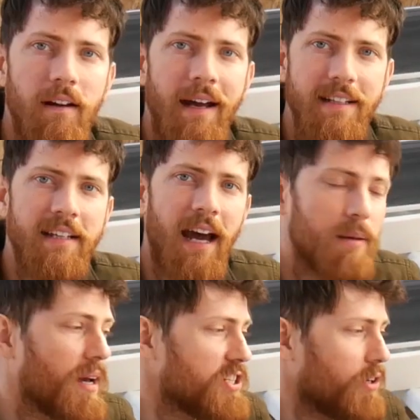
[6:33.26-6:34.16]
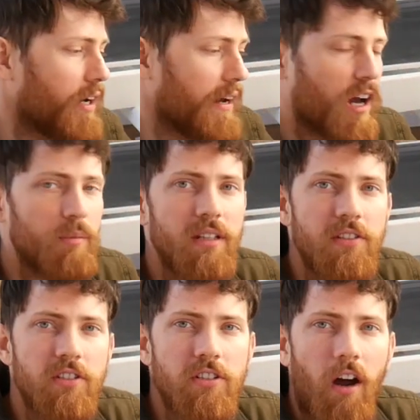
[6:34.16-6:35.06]
And it's kind of messy right now, but
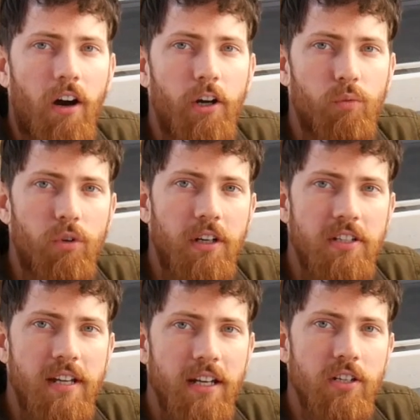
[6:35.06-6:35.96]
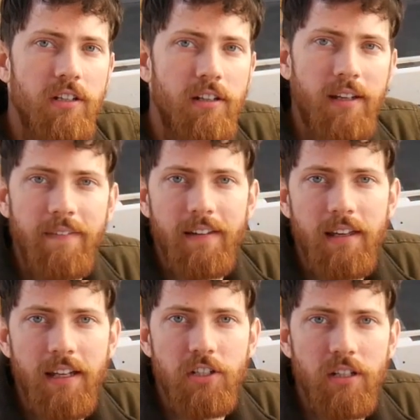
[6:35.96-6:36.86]
this is our workstation in the
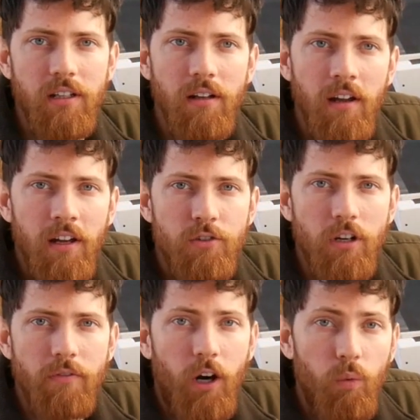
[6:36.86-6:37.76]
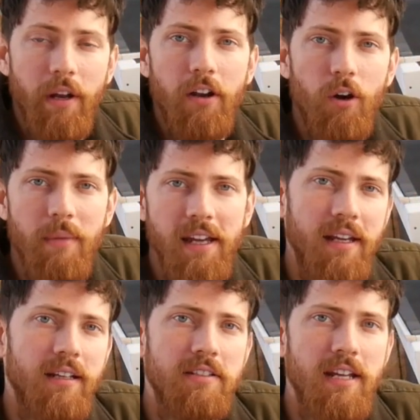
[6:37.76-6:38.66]
kitchen, sort of our window
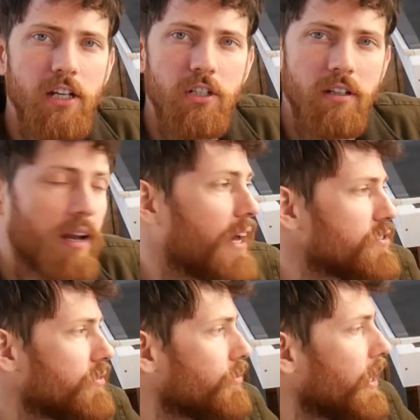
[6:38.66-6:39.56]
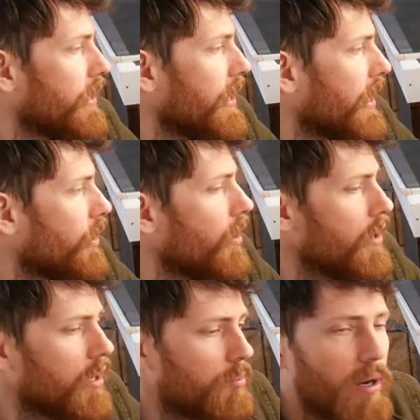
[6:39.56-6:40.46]
making station as of right now,
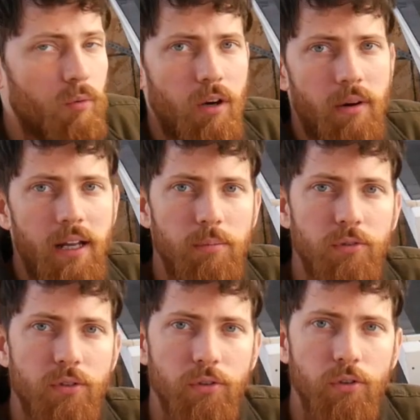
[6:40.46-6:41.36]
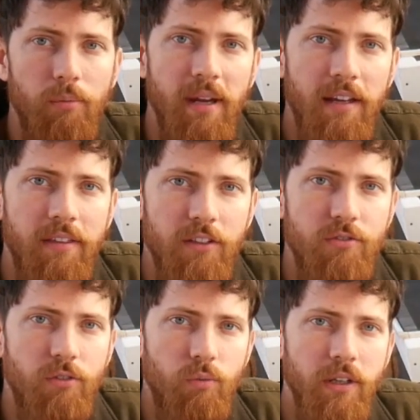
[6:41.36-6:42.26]
but where we're able to make things
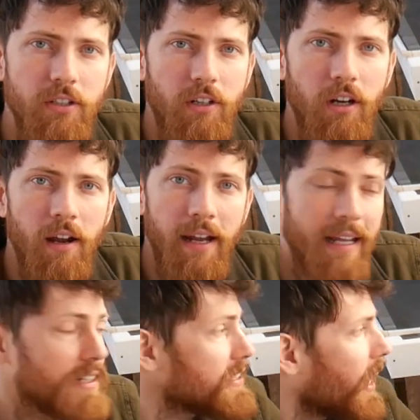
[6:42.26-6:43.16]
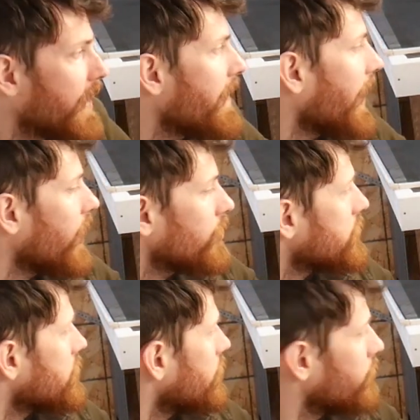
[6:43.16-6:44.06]
through the winter inside the
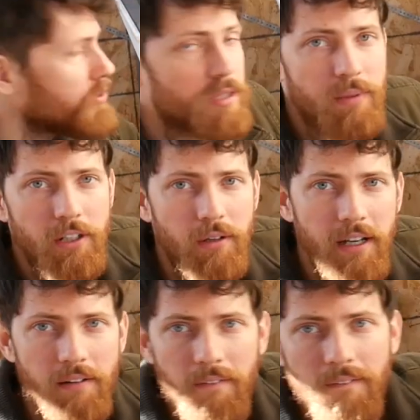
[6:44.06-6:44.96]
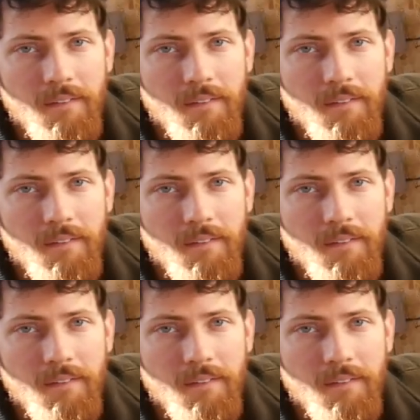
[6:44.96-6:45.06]
house, which has been great.